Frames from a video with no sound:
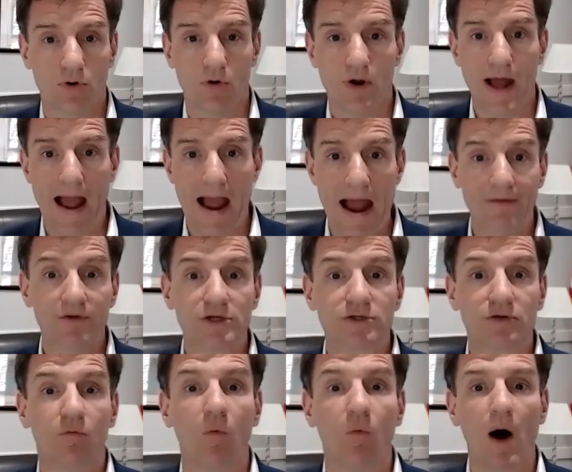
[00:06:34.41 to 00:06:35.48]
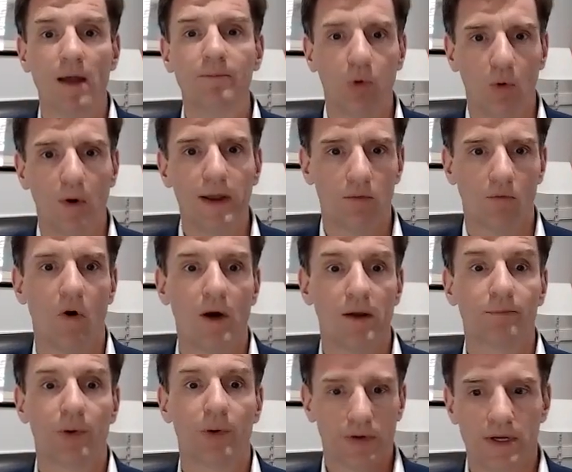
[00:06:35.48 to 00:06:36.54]
or an average of 1.1
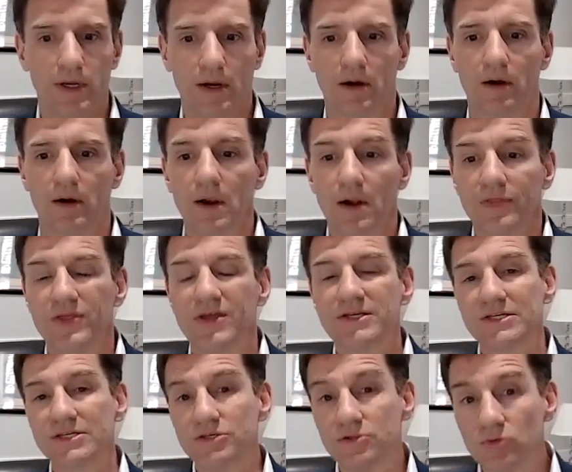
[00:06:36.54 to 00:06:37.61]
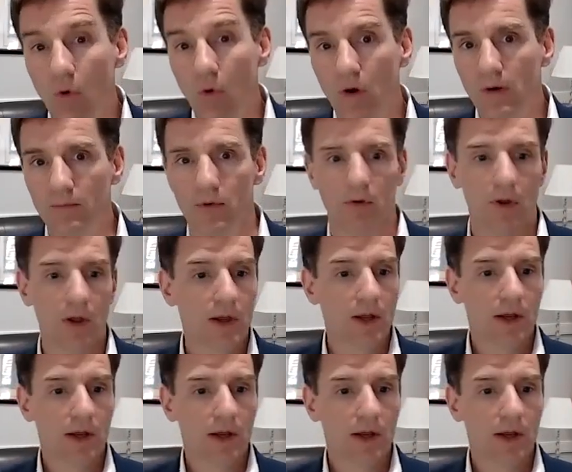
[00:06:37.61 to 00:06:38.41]
per year. This is normal.